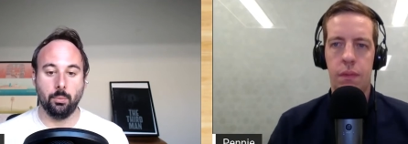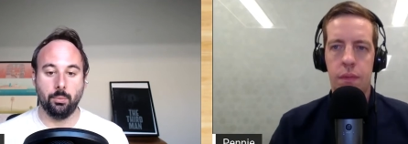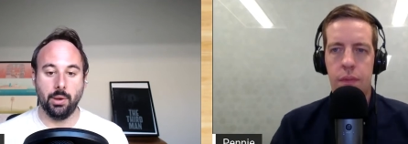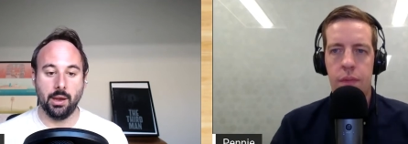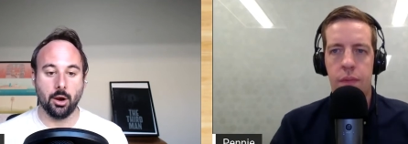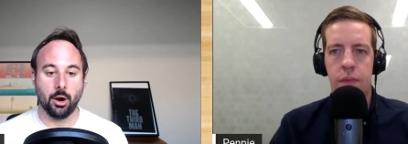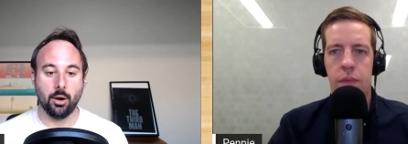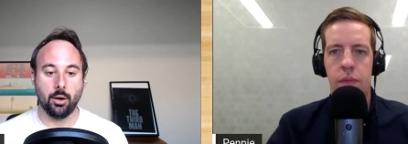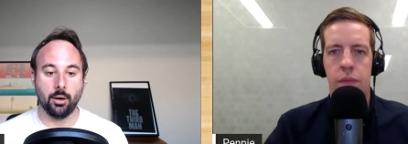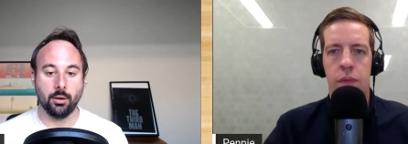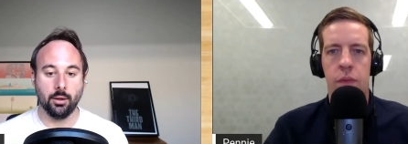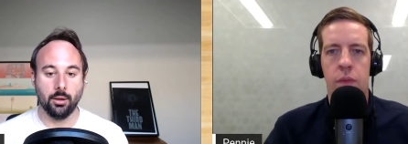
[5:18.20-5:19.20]

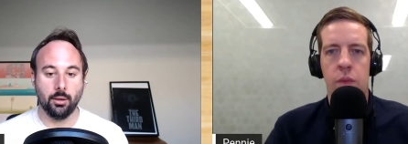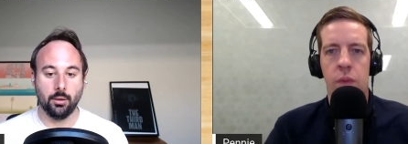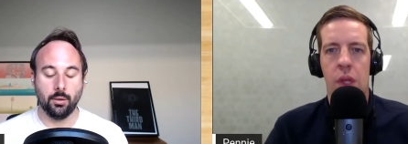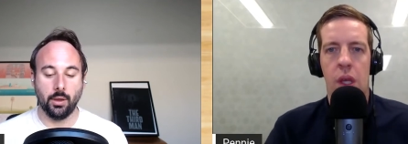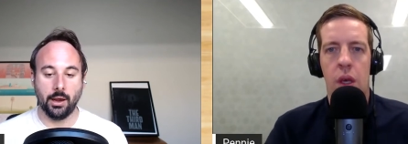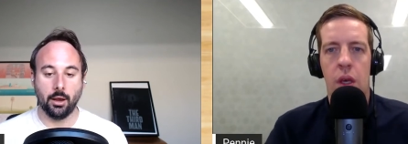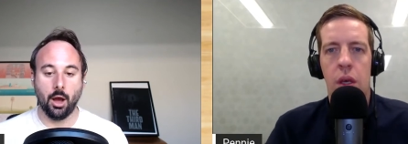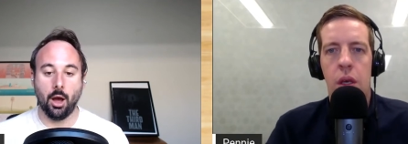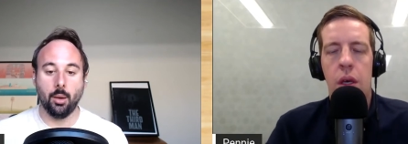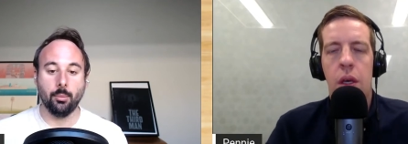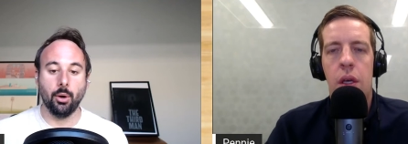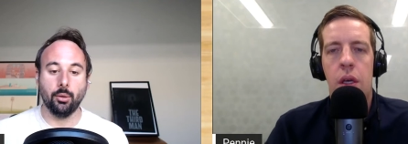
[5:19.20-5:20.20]
Speaker 1: bigger like
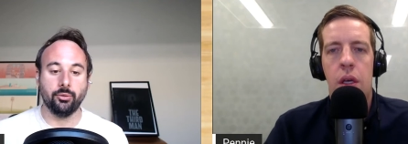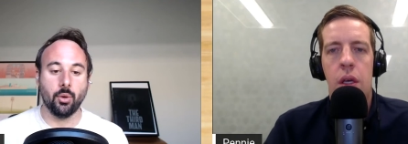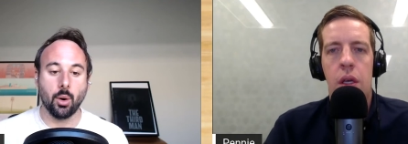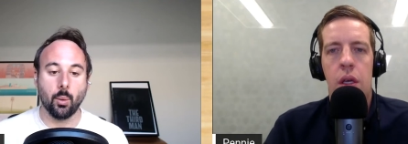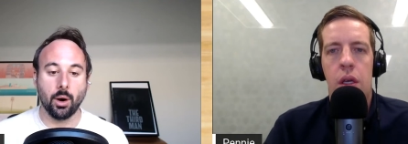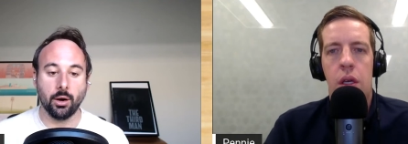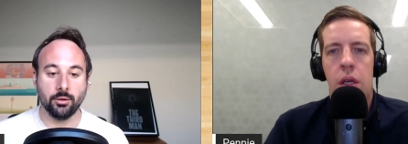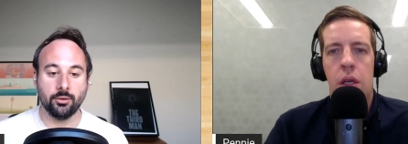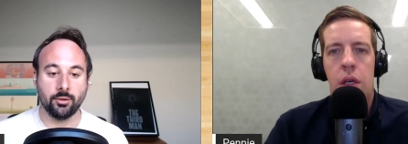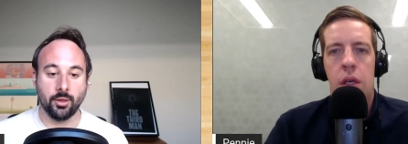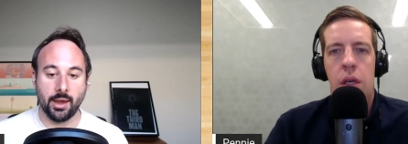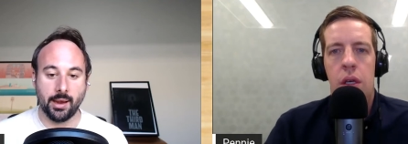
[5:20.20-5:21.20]
combo forwards
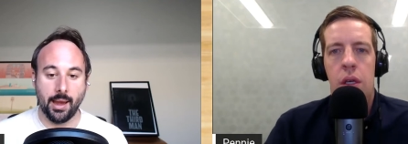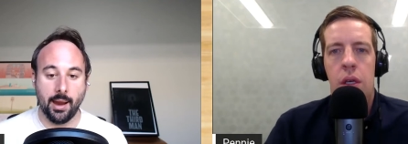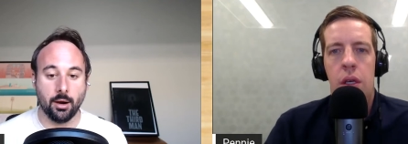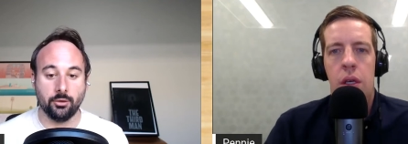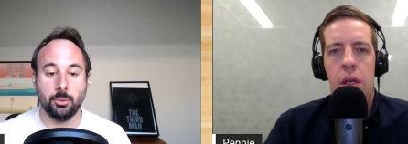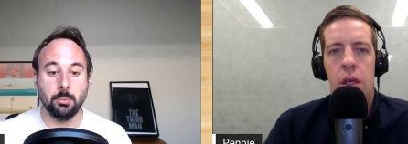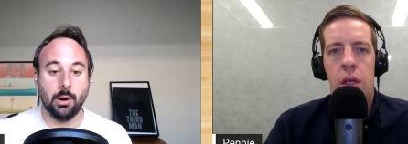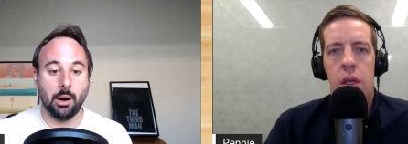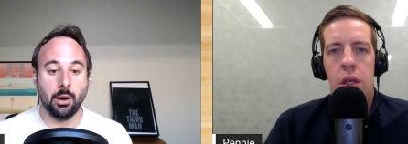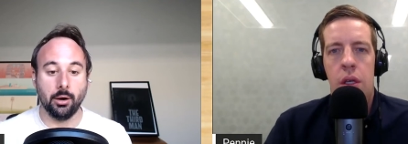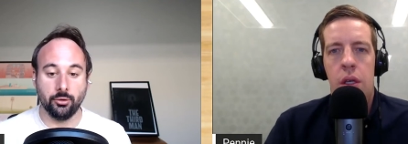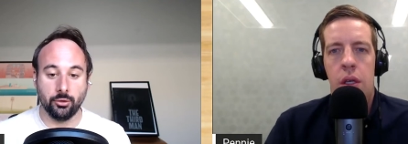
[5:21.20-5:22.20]
like a Harrison
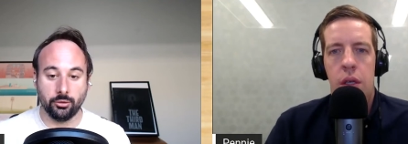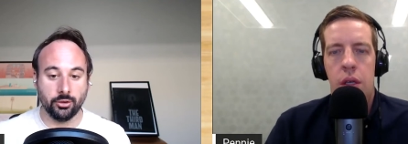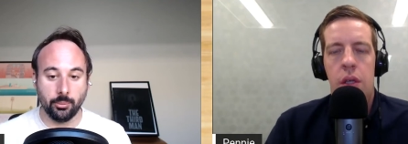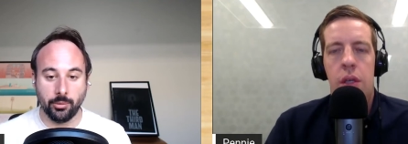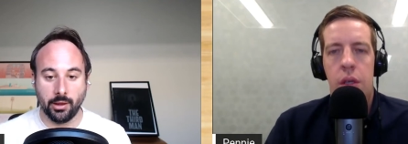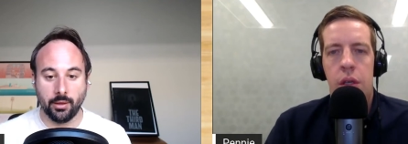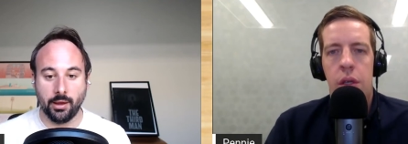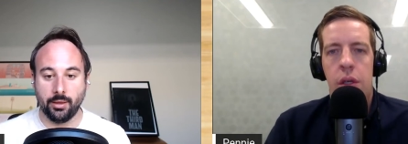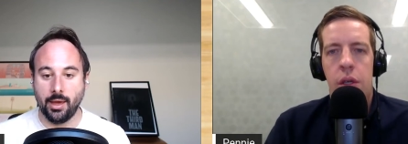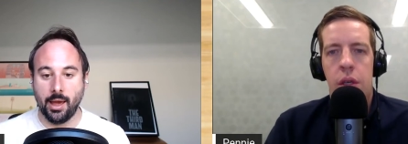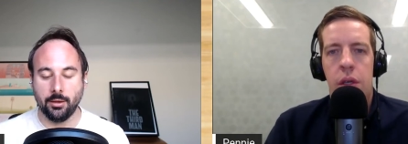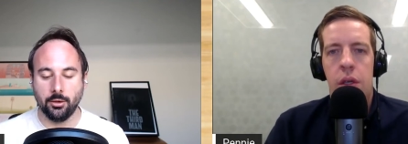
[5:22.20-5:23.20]
Barnes or something like
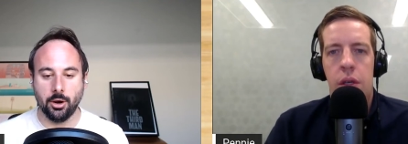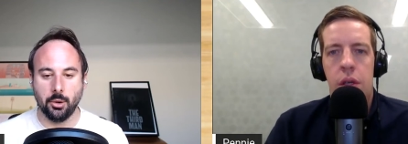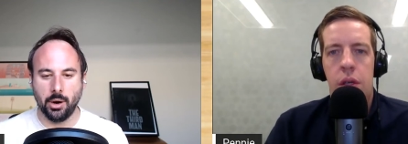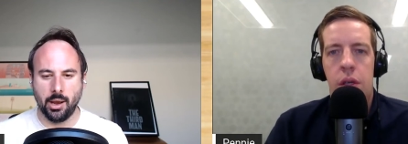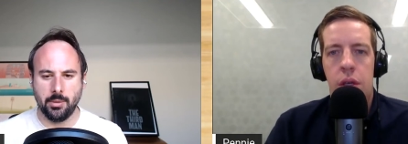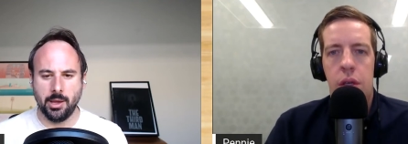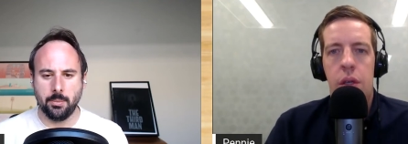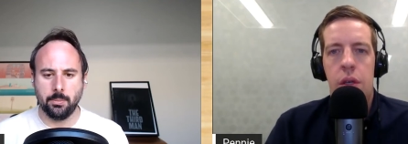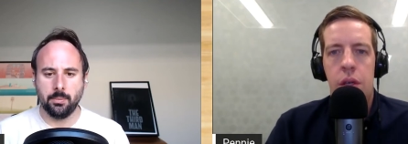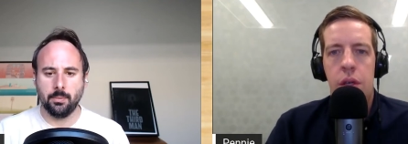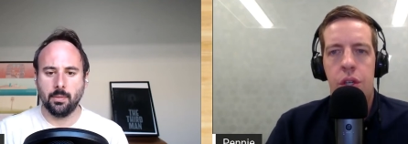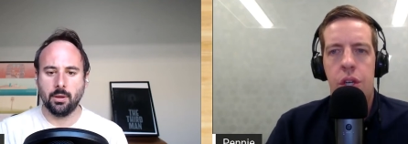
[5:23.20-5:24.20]
that. You know what I mean?
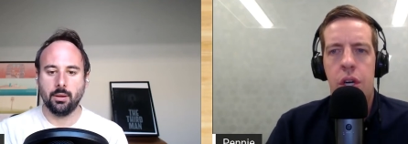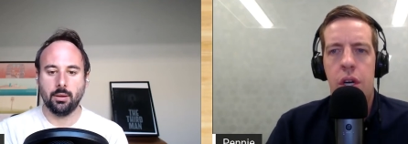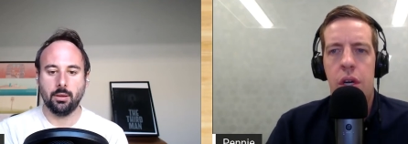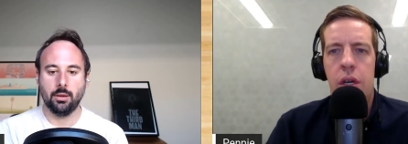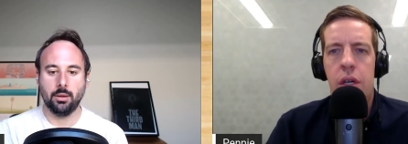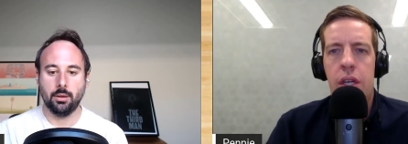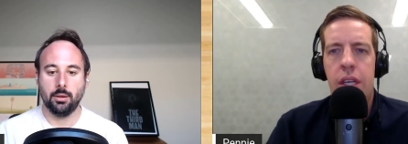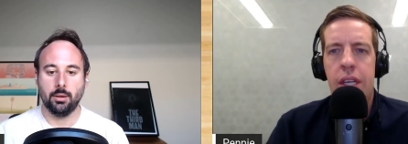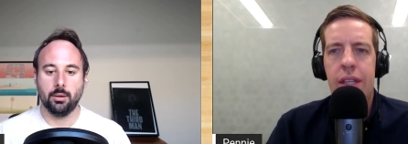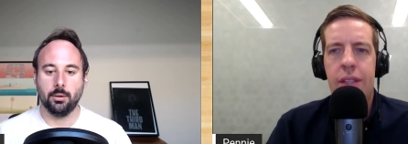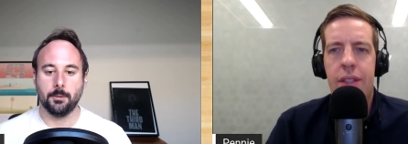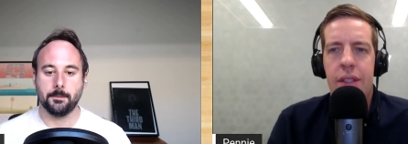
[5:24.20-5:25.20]
Speaker 2: Sure.
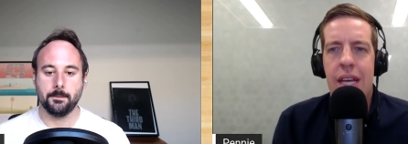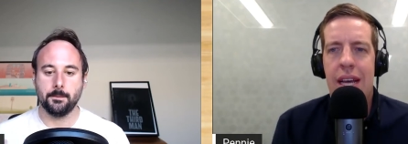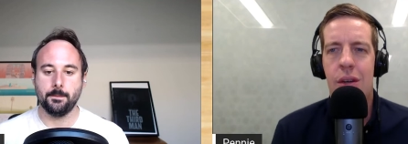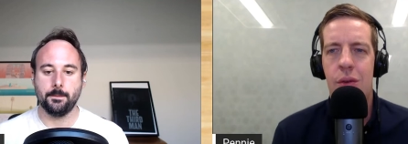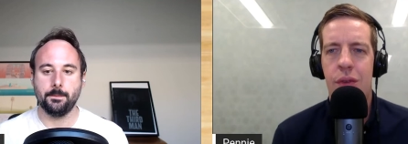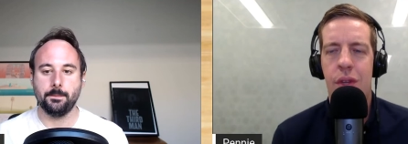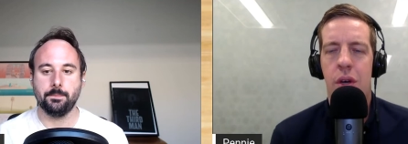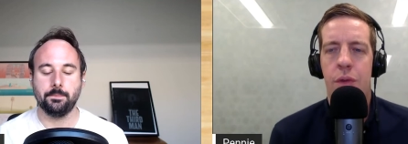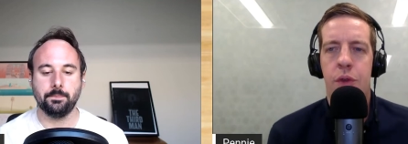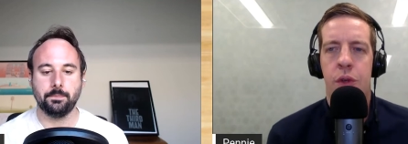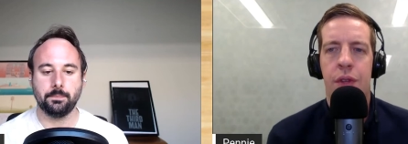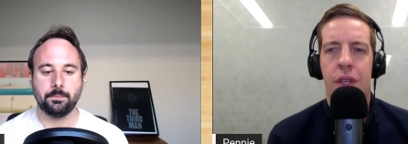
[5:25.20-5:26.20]
It's I don't know if
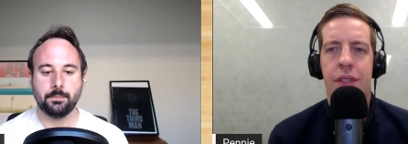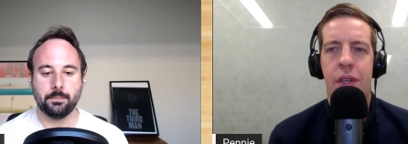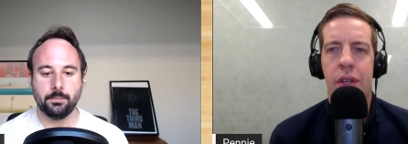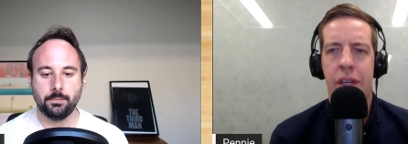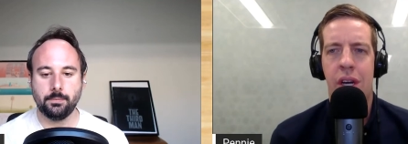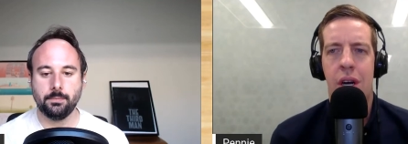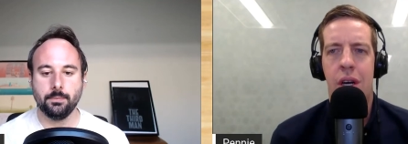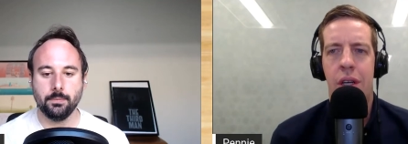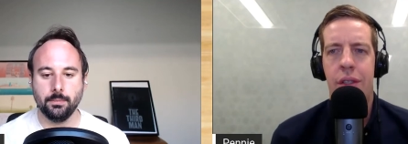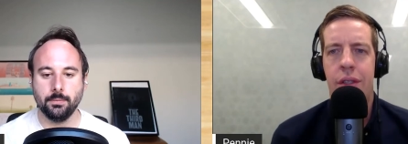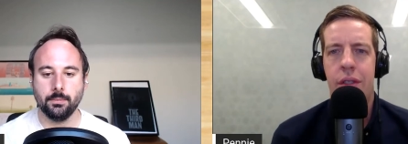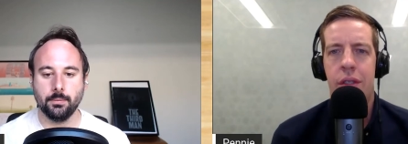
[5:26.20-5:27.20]
he'll necessarily
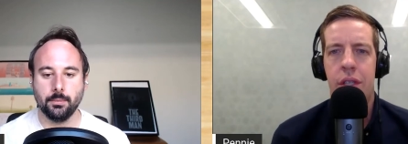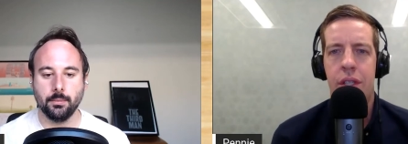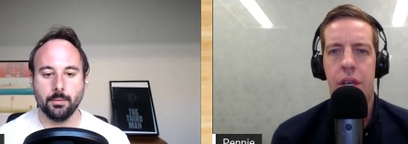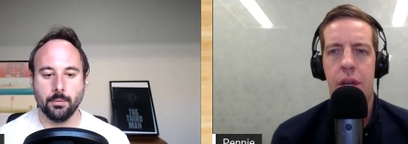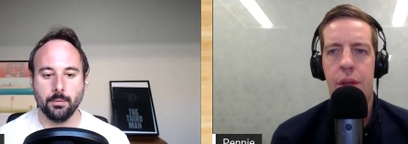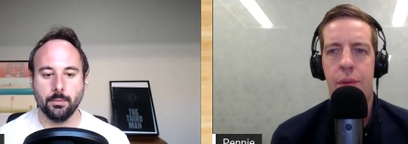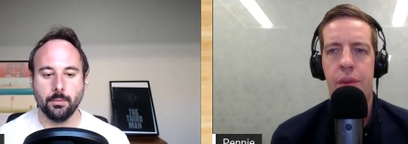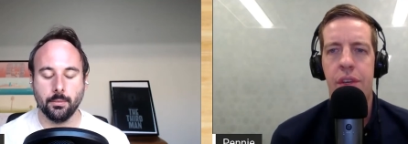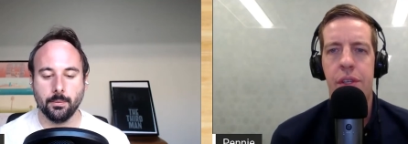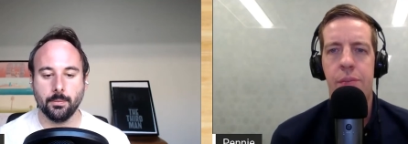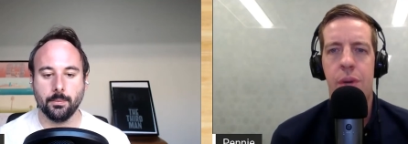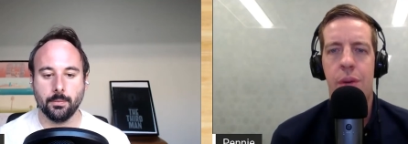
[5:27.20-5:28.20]
guard a ton of
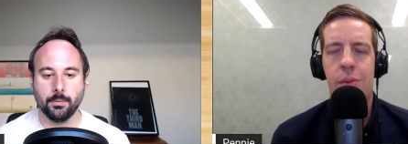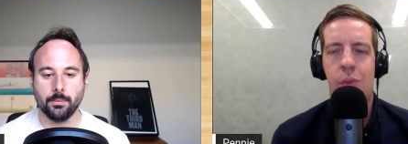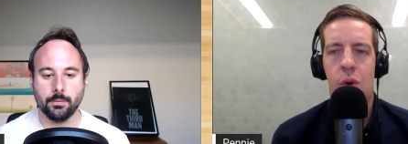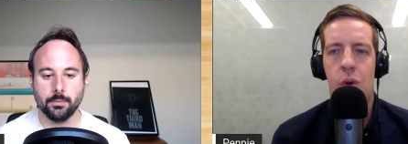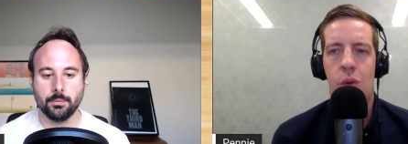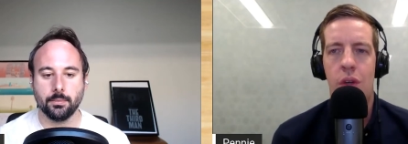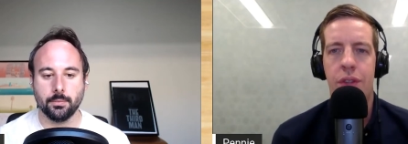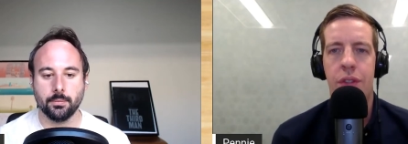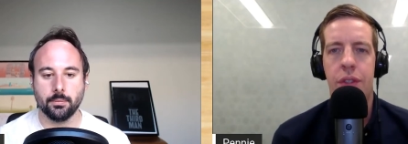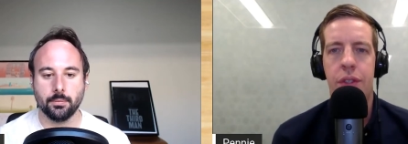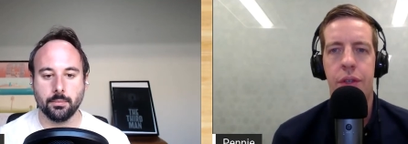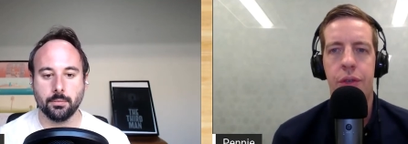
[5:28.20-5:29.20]
threes, probably more ones
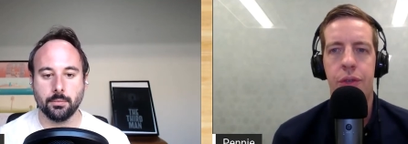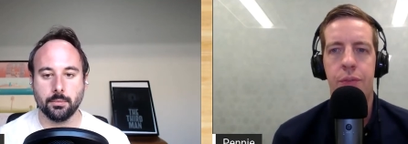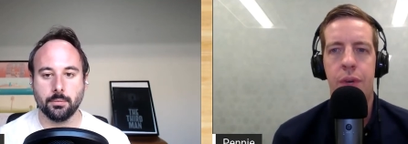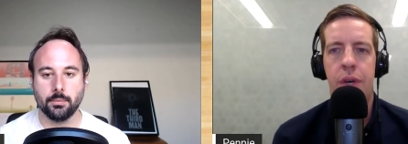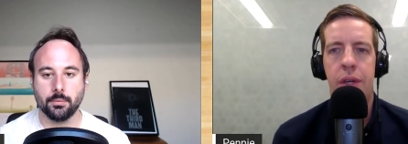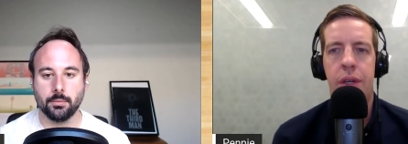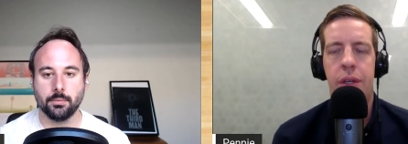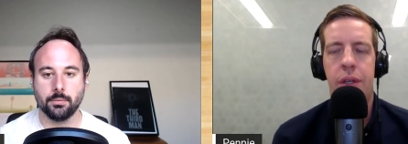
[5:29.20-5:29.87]
and twos, but